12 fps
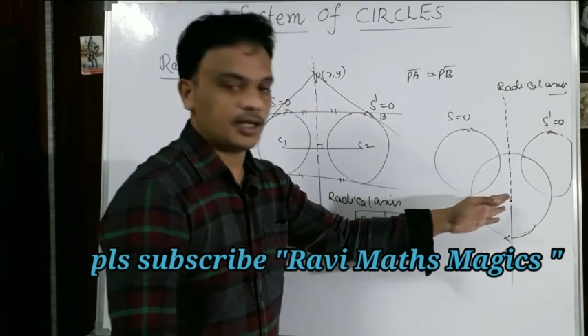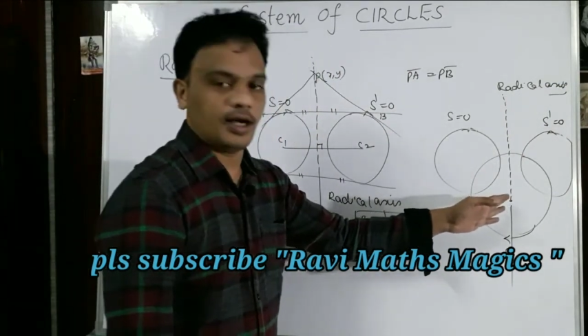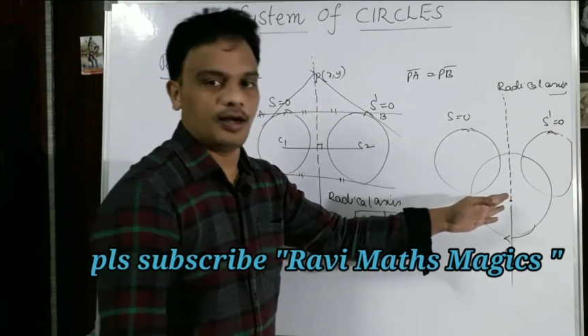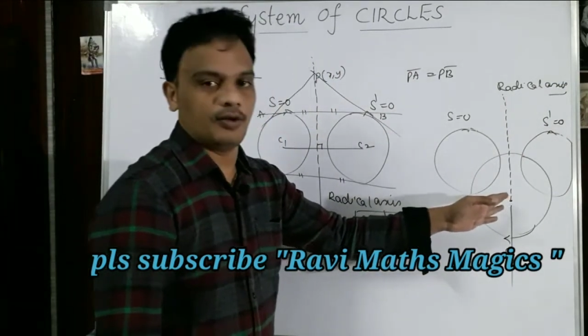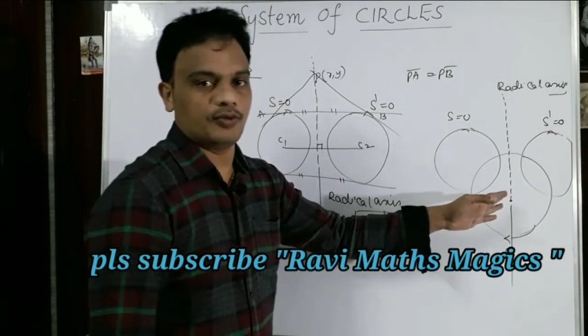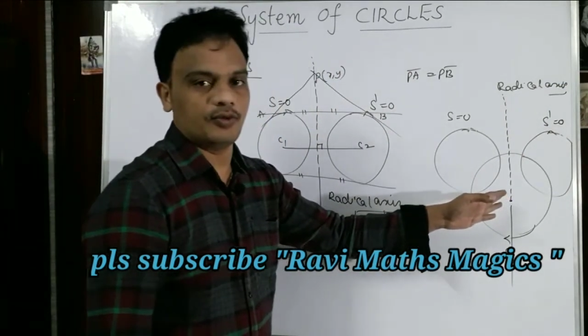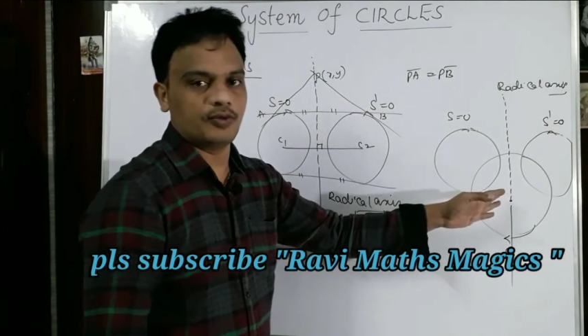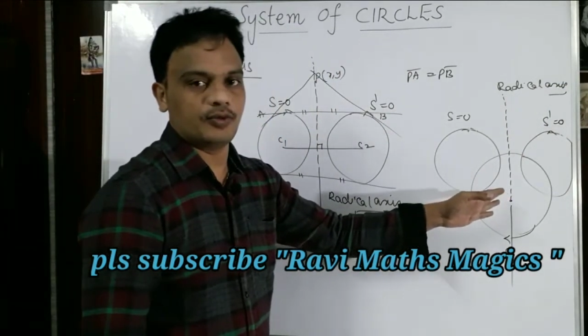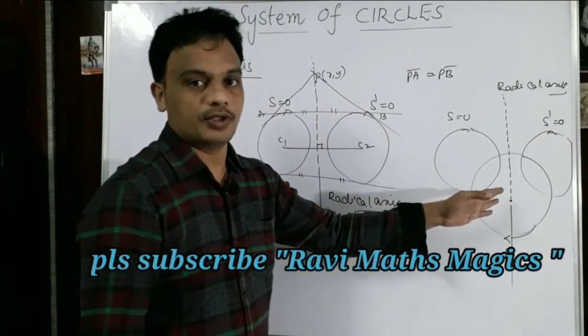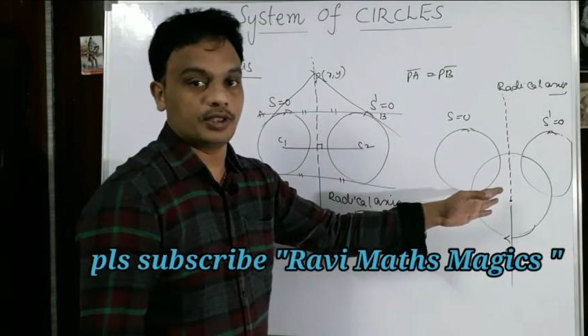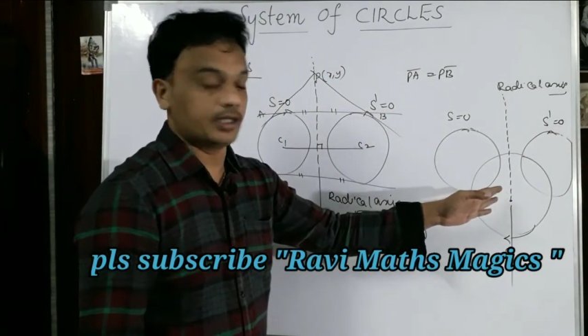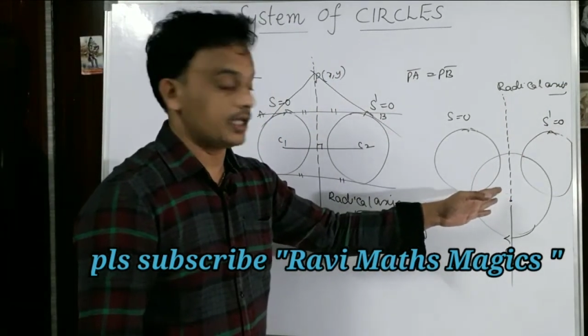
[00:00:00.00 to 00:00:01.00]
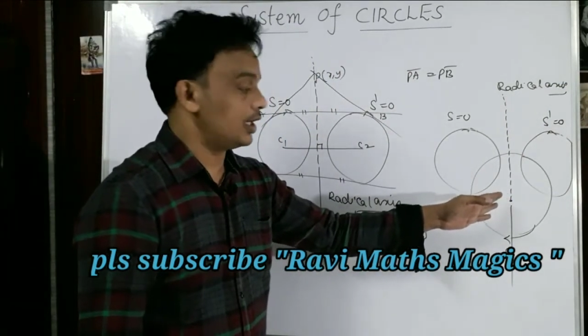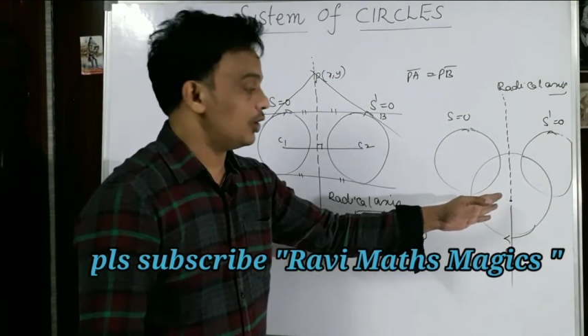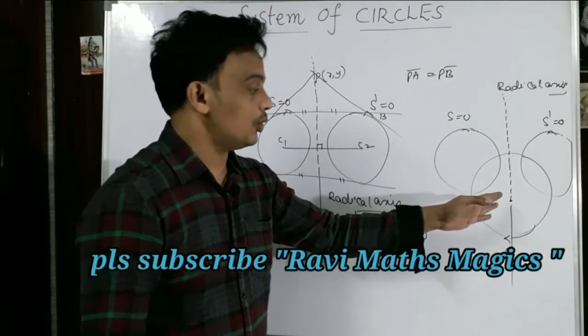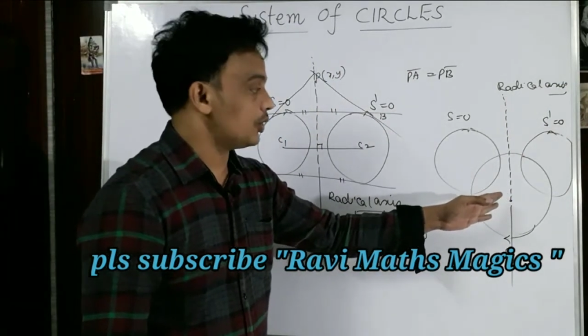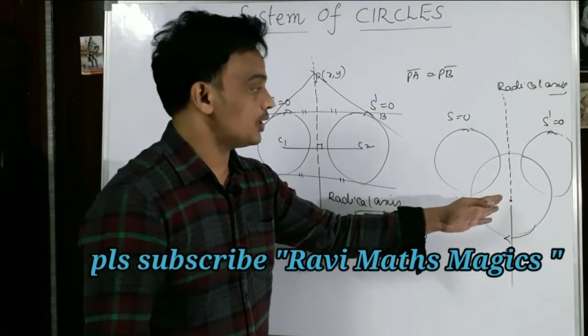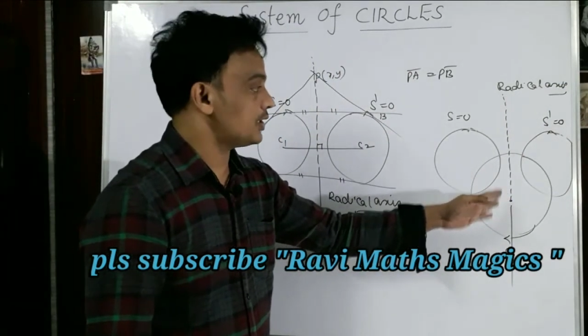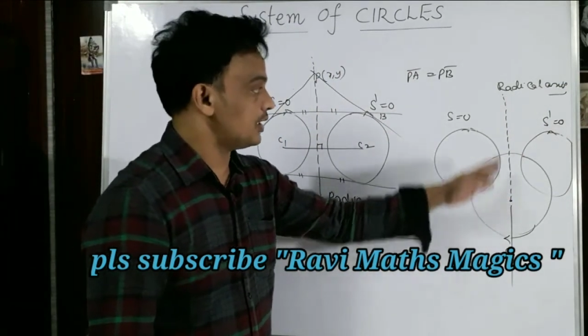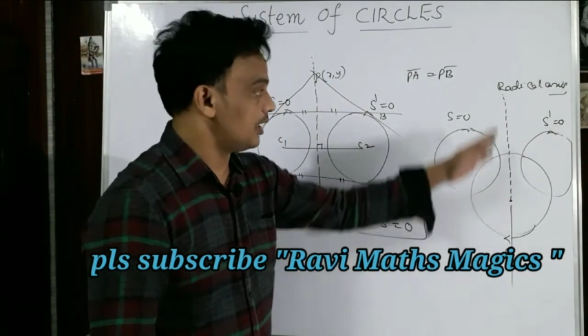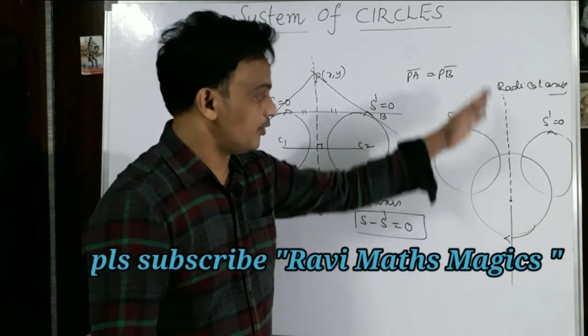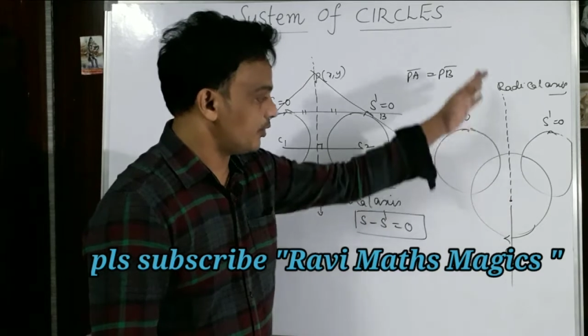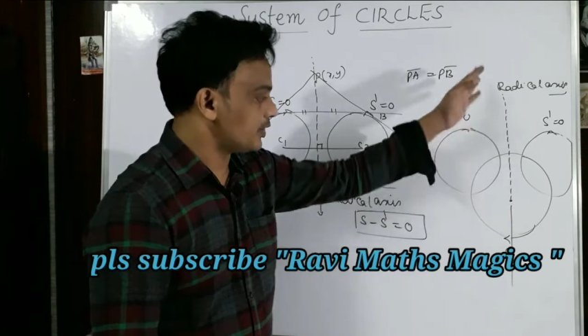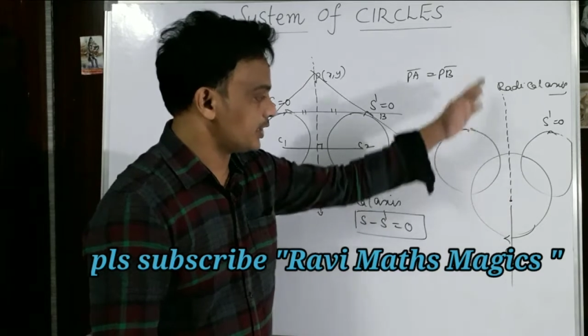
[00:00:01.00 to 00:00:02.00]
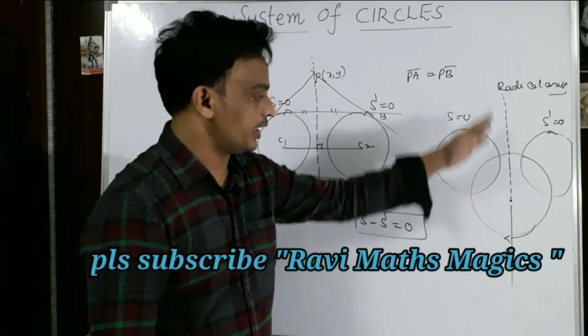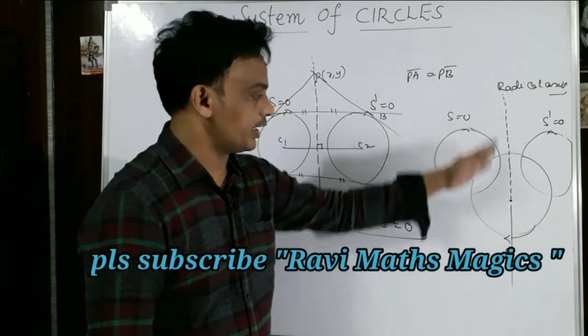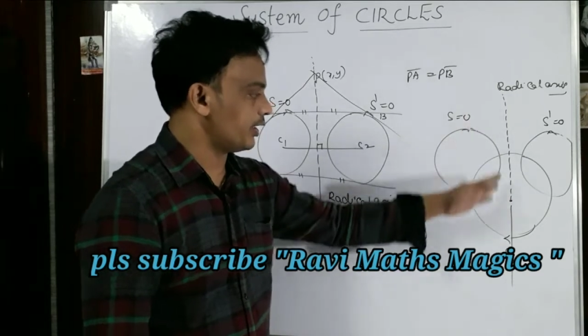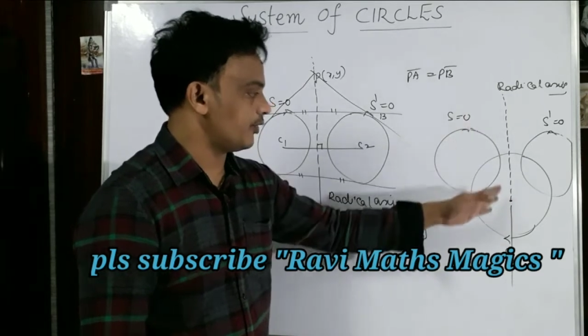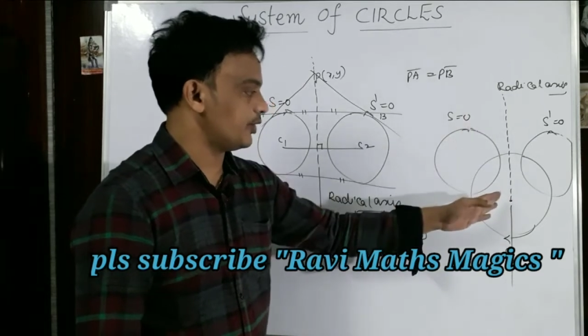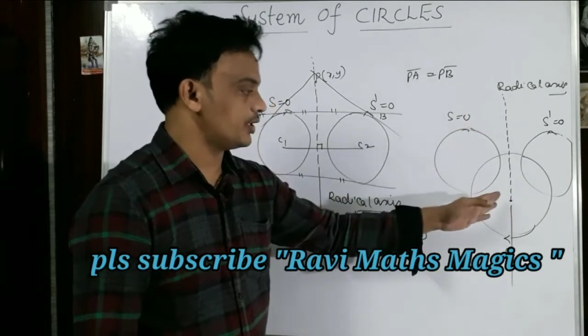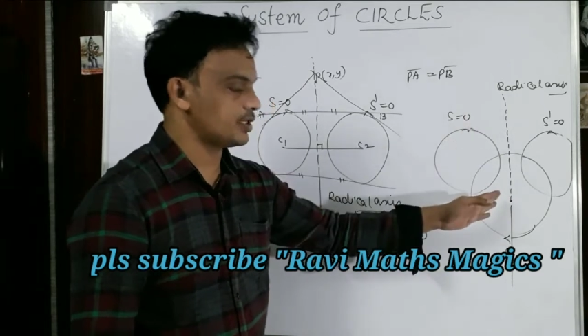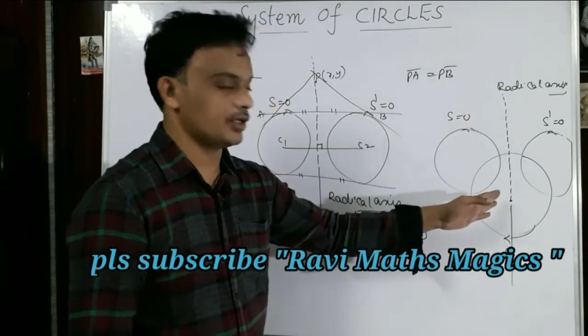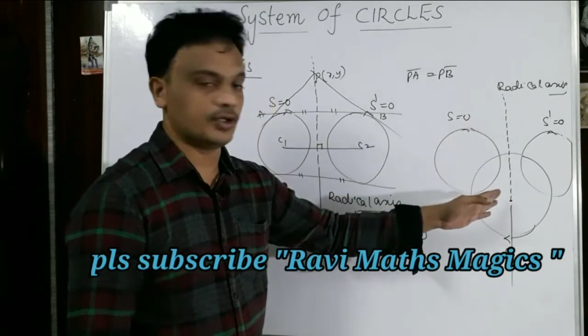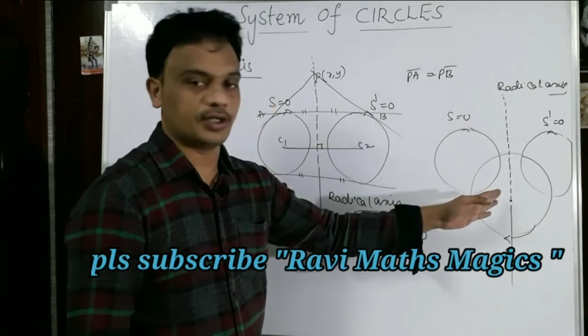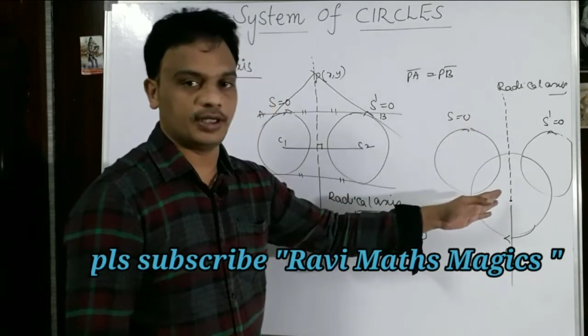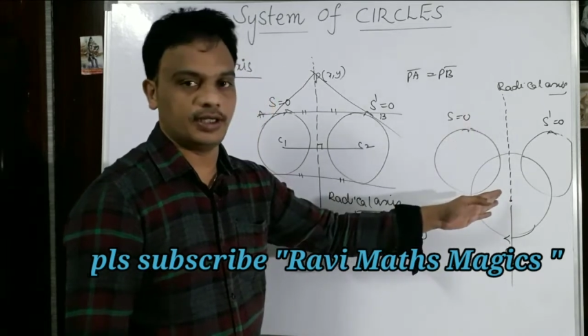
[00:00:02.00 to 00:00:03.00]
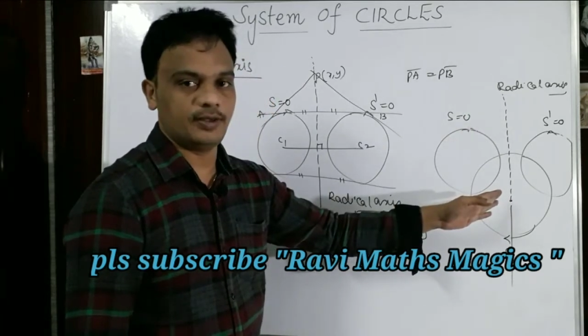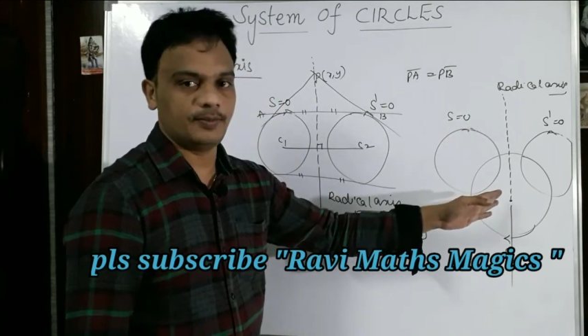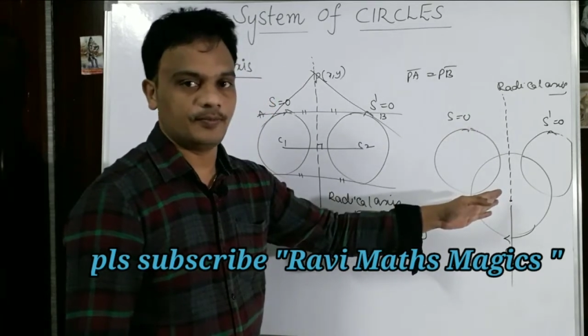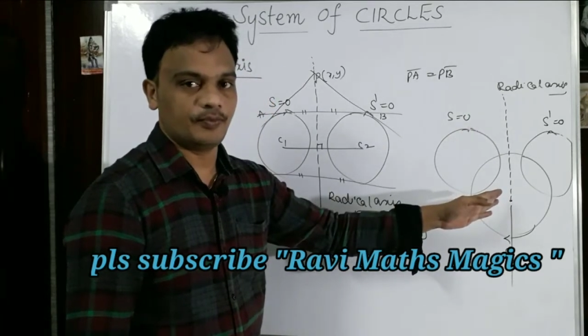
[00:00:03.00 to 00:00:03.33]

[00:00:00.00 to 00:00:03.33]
of center of a circle